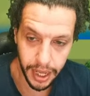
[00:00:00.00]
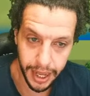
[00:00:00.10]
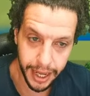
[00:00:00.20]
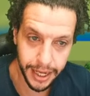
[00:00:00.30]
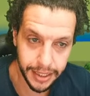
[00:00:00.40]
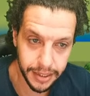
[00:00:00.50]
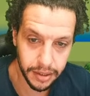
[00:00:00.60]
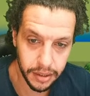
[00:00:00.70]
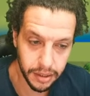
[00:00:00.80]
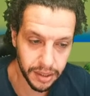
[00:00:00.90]

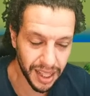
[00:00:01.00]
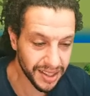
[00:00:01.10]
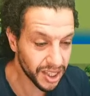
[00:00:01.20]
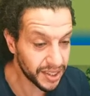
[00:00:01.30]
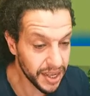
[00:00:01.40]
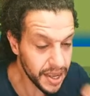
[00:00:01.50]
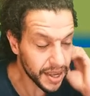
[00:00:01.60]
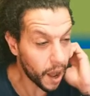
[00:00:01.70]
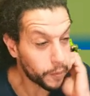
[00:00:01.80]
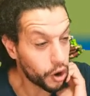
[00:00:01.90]
And the, you
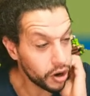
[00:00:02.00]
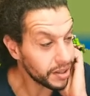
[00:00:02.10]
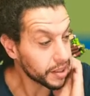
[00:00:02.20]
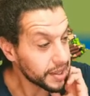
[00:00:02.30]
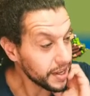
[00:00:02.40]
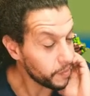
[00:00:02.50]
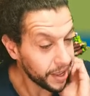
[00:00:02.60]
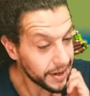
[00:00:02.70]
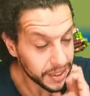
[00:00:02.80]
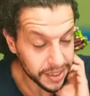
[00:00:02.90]
see, Upcore, the thing
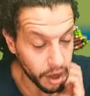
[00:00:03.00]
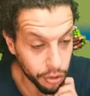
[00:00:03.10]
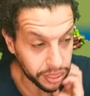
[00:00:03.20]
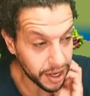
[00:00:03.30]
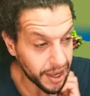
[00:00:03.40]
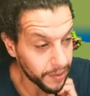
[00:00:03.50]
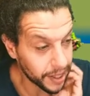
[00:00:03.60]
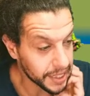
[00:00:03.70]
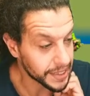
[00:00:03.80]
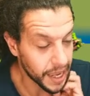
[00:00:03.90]
about it is I was thinking
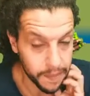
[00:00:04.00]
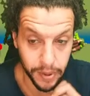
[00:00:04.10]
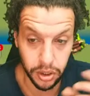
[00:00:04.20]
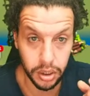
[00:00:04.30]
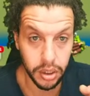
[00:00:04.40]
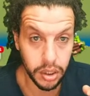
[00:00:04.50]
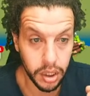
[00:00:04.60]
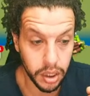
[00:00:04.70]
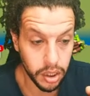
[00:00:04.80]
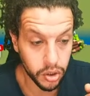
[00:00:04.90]
about the same, but
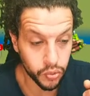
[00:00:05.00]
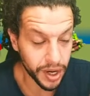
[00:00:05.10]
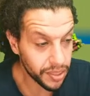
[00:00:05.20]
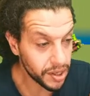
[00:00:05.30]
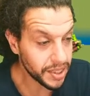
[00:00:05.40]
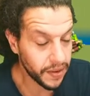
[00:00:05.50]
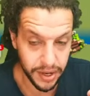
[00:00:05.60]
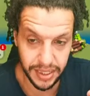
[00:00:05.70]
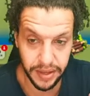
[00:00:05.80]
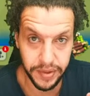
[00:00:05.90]

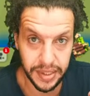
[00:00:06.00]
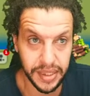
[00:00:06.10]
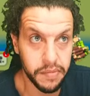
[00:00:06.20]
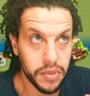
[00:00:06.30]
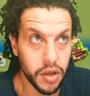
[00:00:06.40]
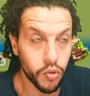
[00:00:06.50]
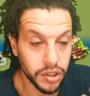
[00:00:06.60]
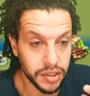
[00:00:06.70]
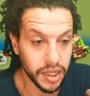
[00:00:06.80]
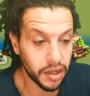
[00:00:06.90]
2377 seemed they
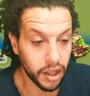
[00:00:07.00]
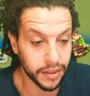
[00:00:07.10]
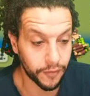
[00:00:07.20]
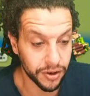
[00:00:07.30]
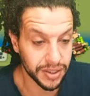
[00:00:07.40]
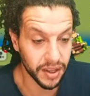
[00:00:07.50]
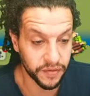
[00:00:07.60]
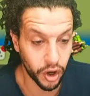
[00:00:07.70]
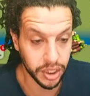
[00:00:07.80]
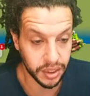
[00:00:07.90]
want to take like the first
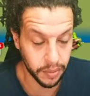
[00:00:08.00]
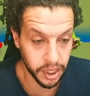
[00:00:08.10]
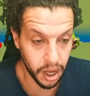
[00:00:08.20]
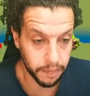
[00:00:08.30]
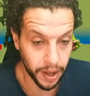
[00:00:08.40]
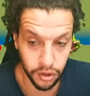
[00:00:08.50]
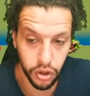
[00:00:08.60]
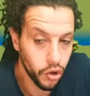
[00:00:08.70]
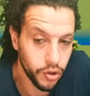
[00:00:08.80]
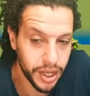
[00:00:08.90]
invite coming up. I
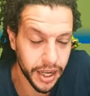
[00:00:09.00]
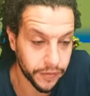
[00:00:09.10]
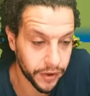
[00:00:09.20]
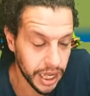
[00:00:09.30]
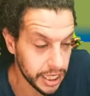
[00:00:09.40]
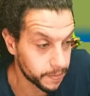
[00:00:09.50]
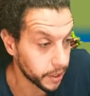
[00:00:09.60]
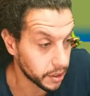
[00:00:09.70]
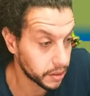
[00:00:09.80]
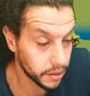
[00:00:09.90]
don't know who they're gonna face,
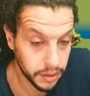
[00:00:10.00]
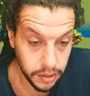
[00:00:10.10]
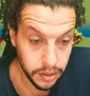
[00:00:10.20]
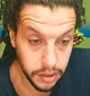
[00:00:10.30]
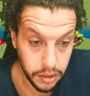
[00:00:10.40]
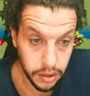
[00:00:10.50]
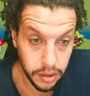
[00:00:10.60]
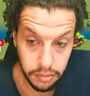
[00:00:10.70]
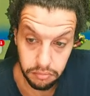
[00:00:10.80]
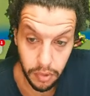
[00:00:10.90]
but
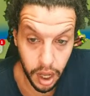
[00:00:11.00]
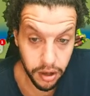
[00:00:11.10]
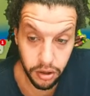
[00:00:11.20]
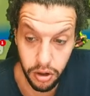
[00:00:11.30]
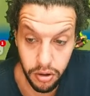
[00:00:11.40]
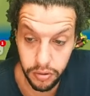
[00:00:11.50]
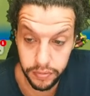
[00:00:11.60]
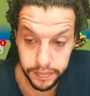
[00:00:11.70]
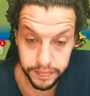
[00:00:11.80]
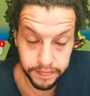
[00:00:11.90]
I don't know.